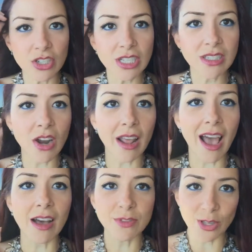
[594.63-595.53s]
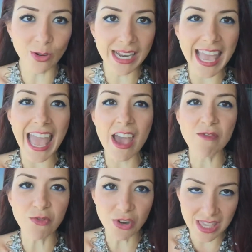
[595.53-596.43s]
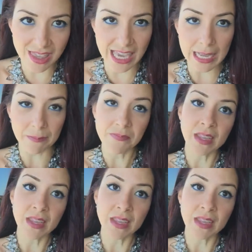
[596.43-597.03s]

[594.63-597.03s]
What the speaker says: She started absolutely everything.